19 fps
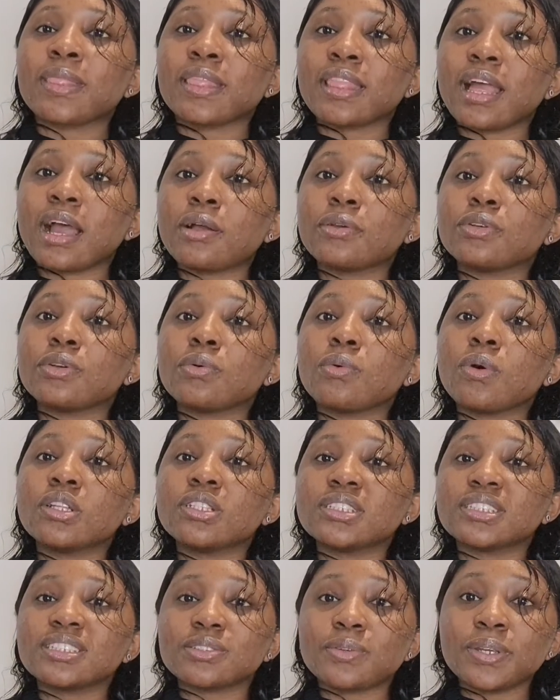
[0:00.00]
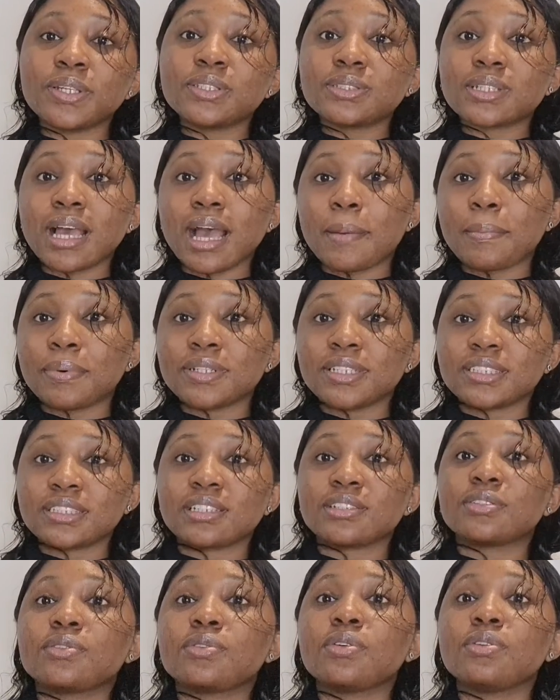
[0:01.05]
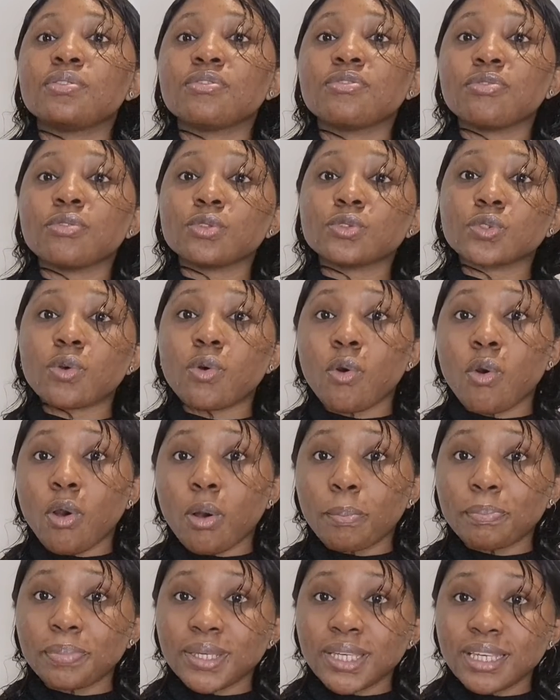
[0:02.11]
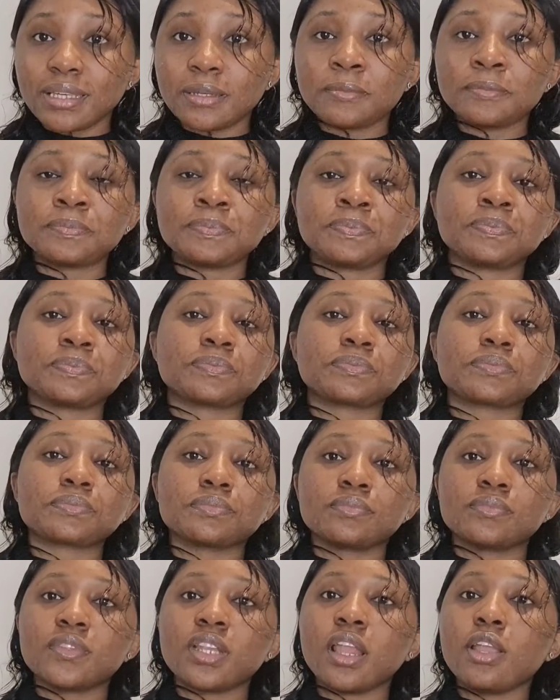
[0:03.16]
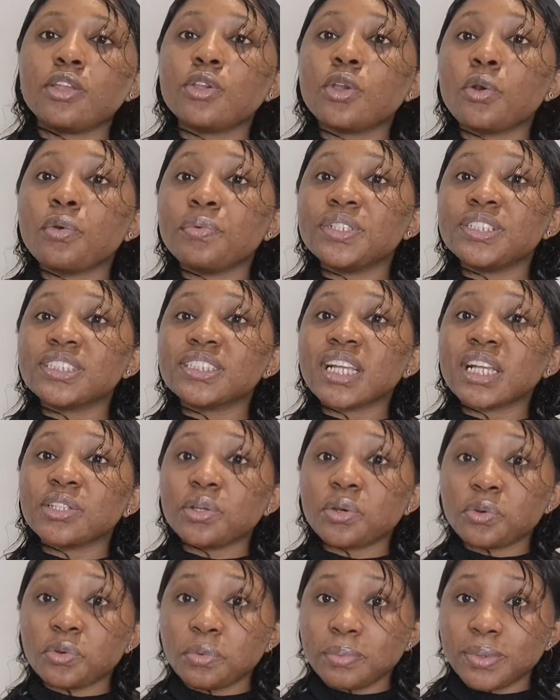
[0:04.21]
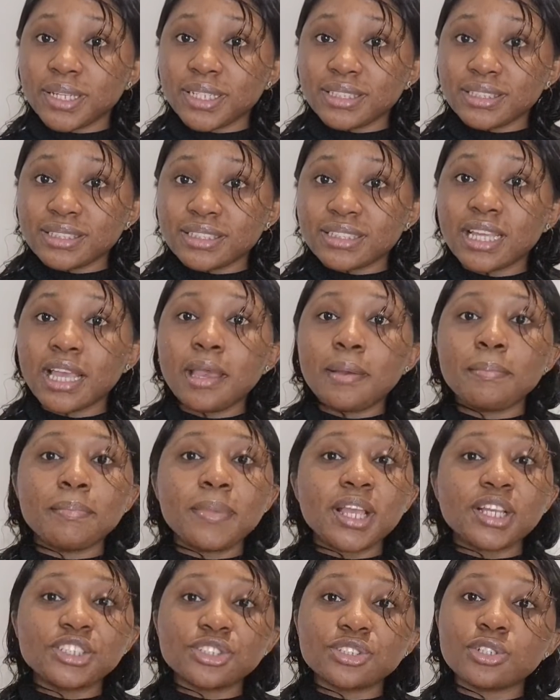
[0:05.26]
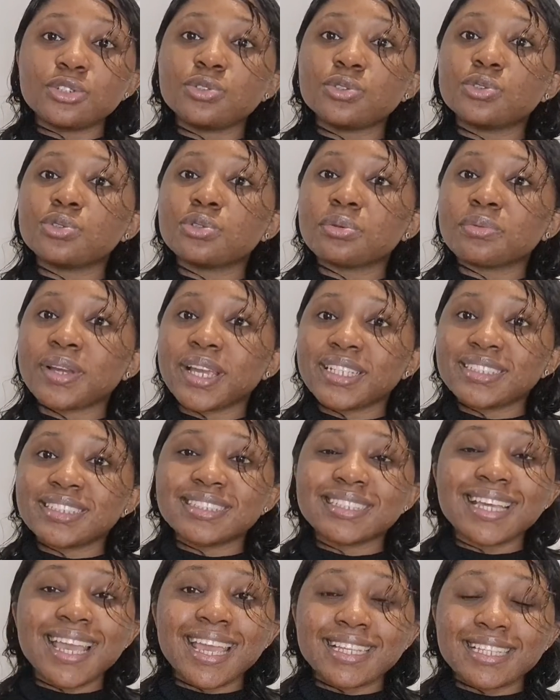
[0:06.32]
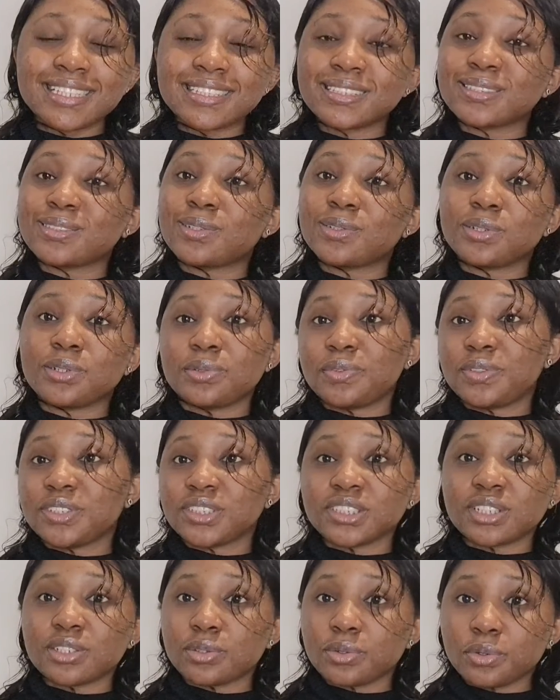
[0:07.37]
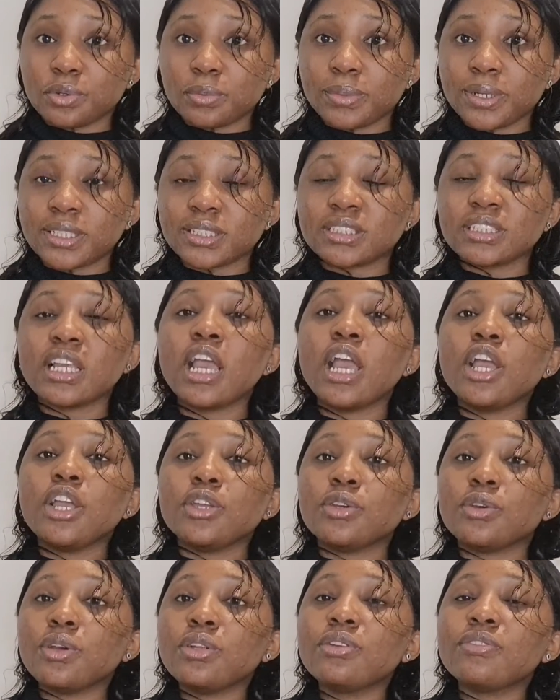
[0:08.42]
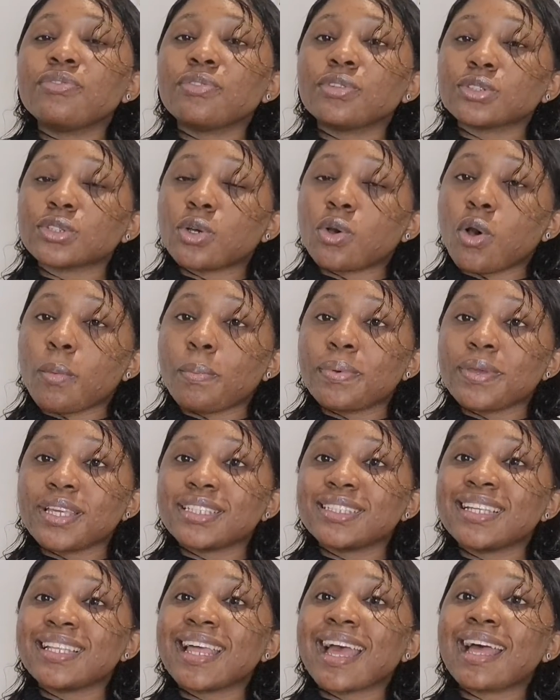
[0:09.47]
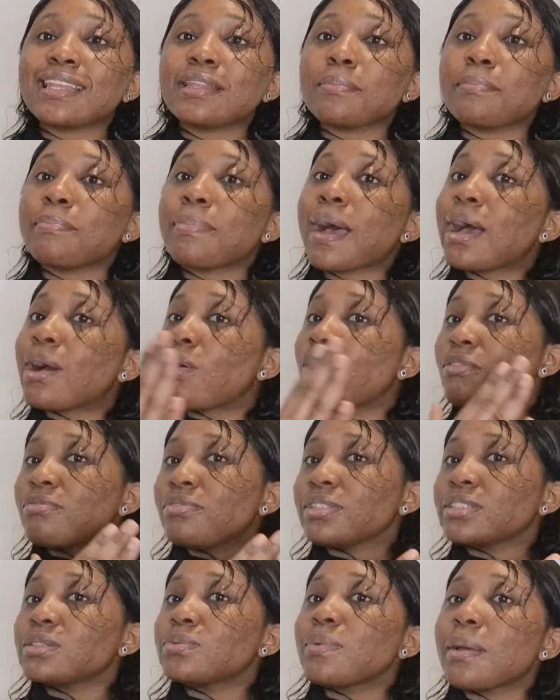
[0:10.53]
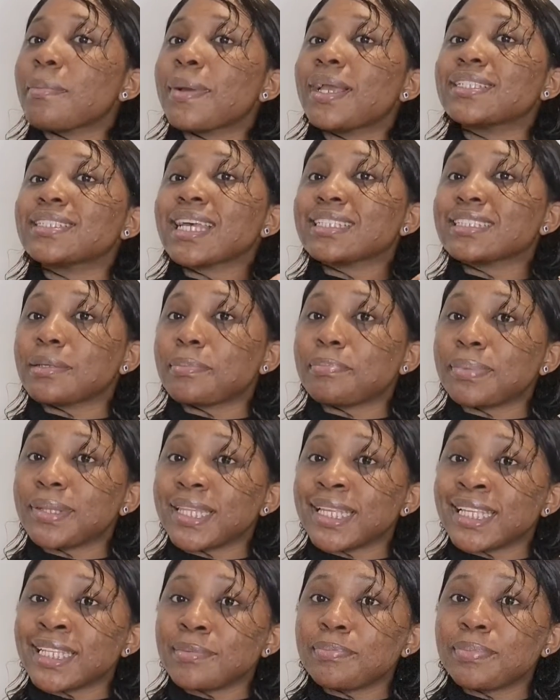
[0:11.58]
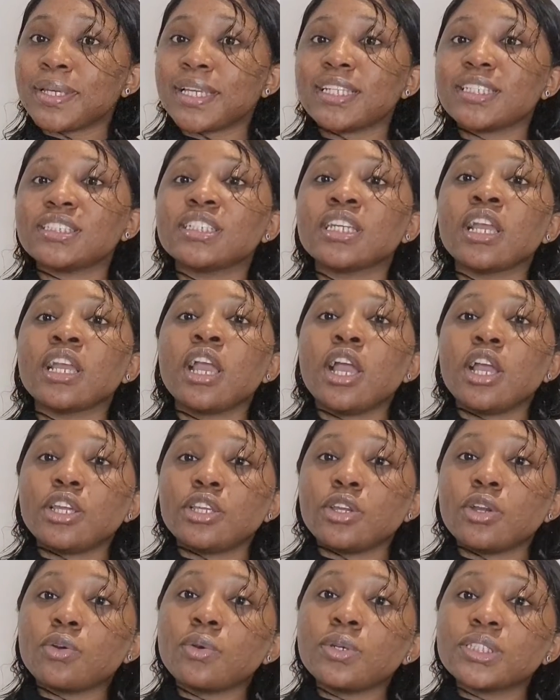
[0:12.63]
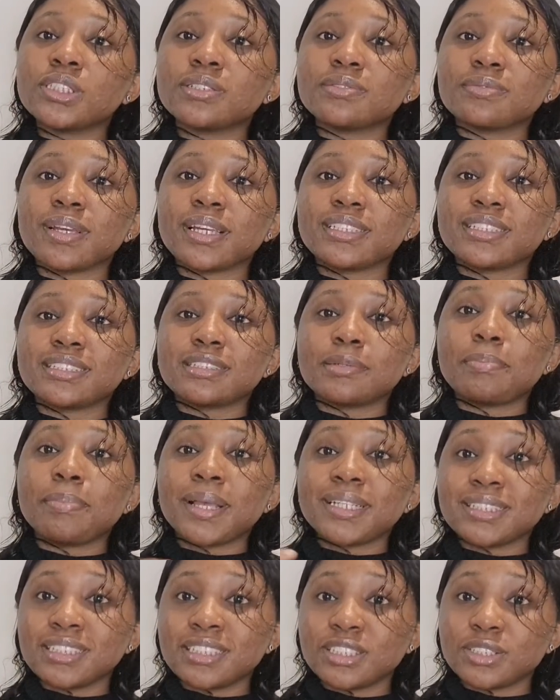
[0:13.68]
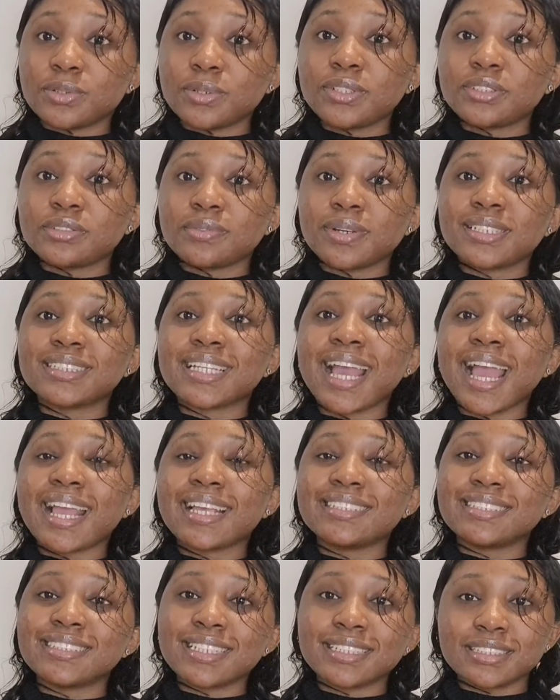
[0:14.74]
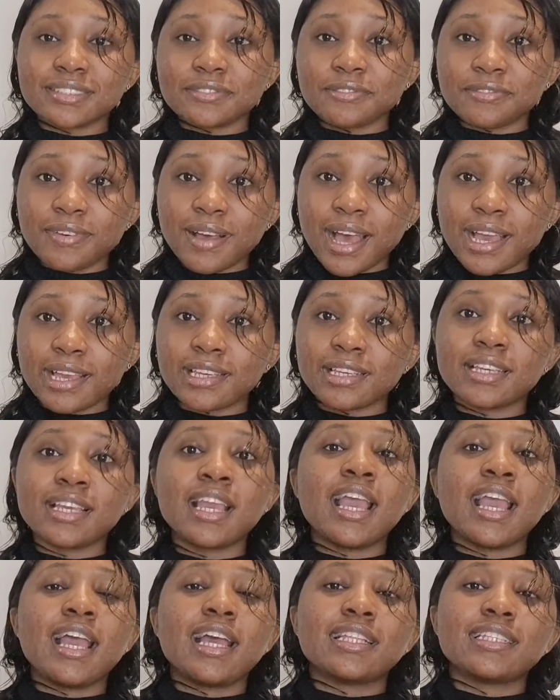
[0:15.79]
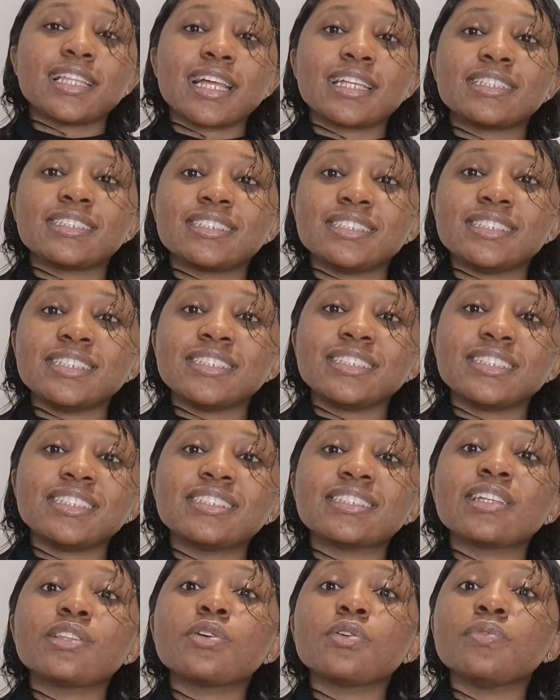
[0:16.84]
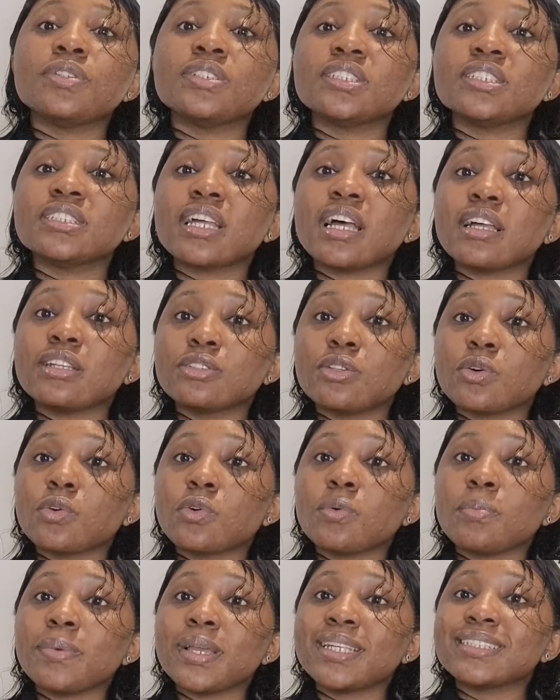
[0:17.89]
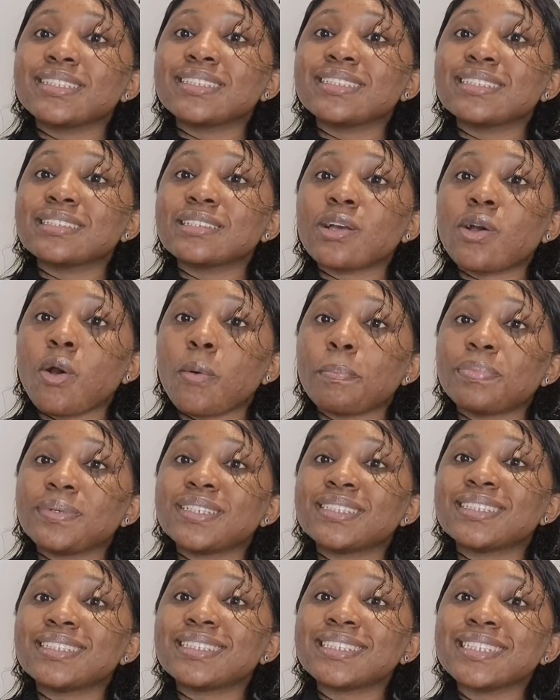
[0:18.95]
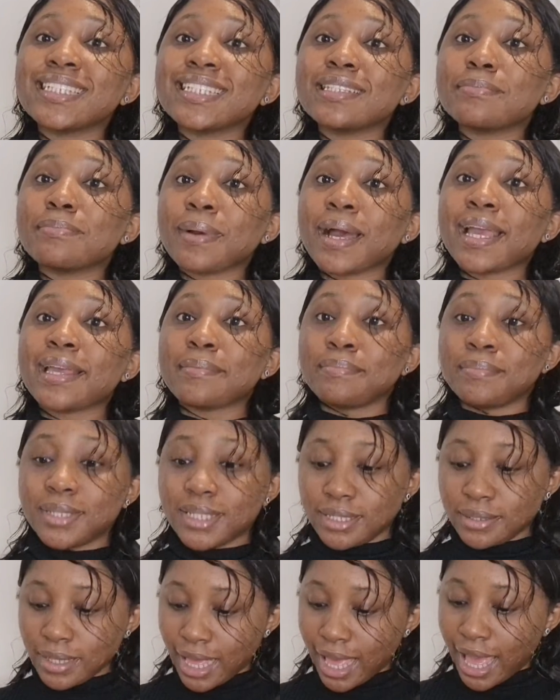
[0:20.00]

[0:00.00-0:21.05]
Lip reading: Now what is going to happen is that going to photocopy your original documents. Make sure you're not writing anything on your original documents. You're going to photocopy it, then at the back of it, whereby it has a plain page, you're going to write, the person is going to write, I certify that this is an original document copy seen by me.